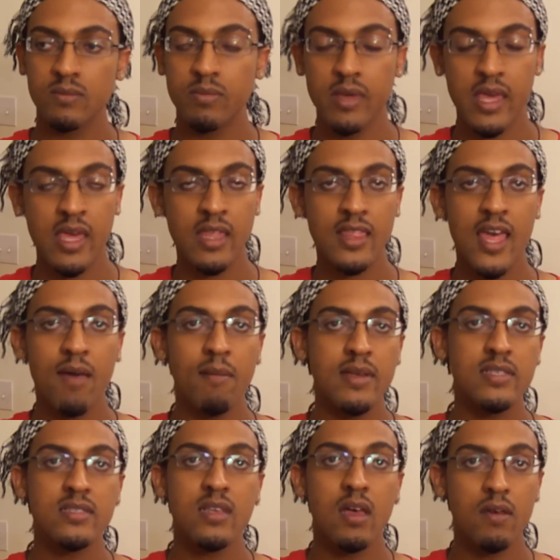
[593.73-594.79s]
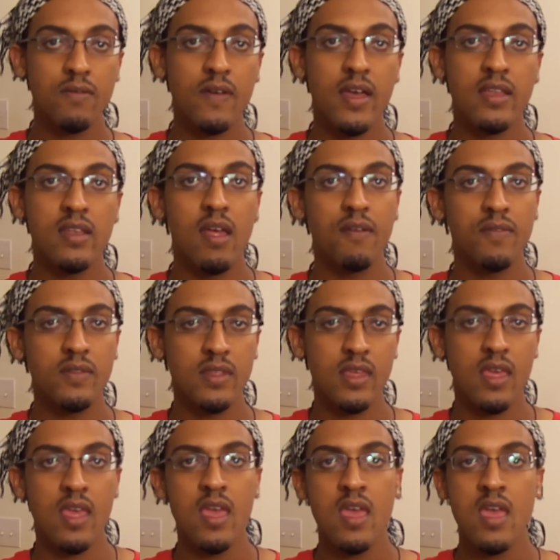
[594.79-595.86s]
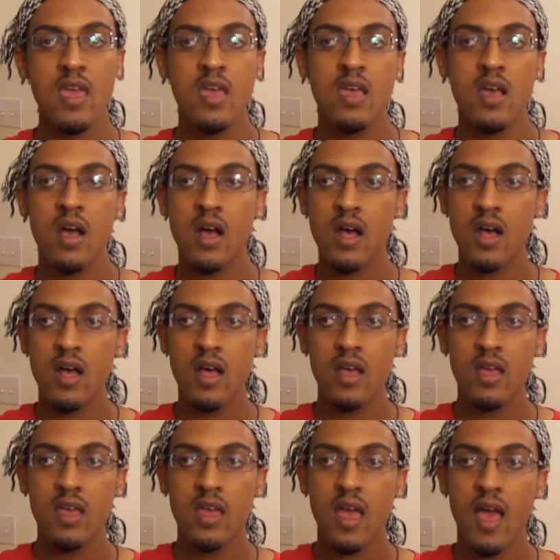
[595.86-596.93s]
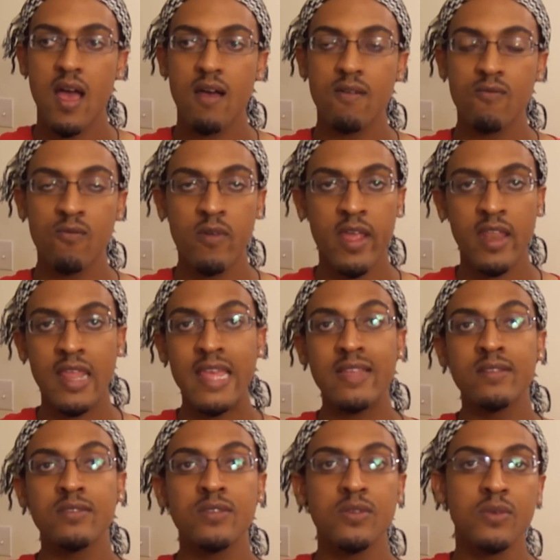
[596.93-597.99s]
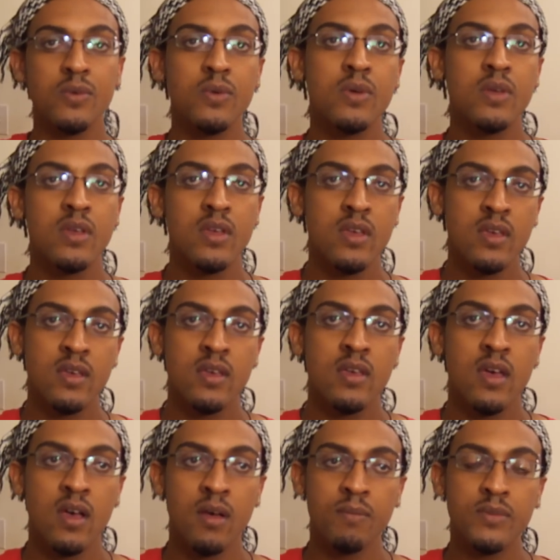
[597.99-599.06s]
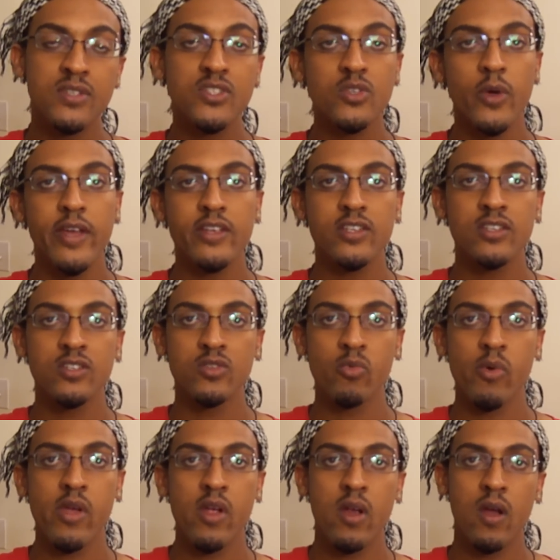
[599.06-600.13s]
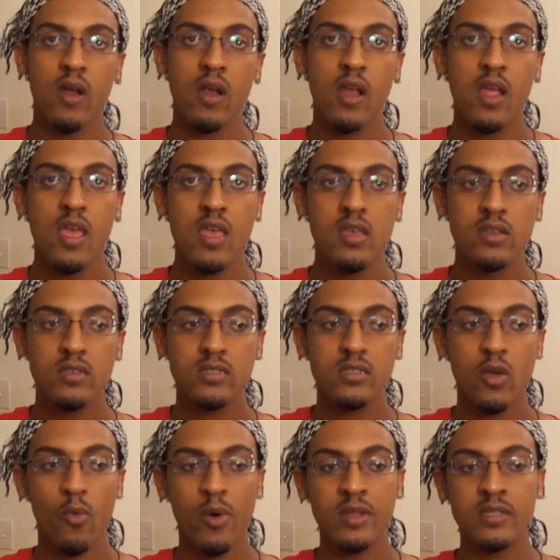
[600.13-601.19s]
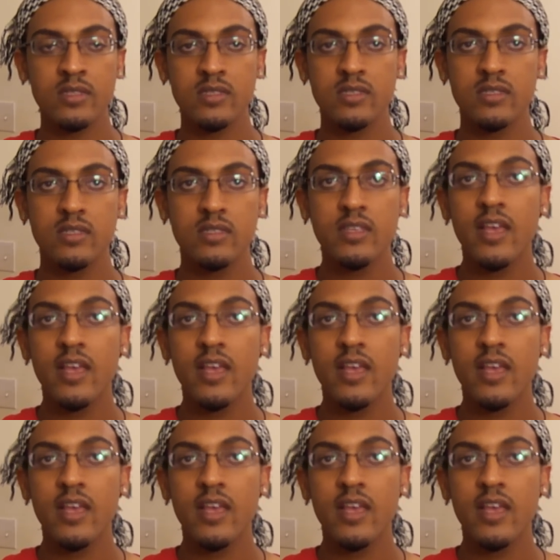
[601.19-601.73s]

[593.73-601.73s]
Being that myself, I definitely have ran into situations where someone's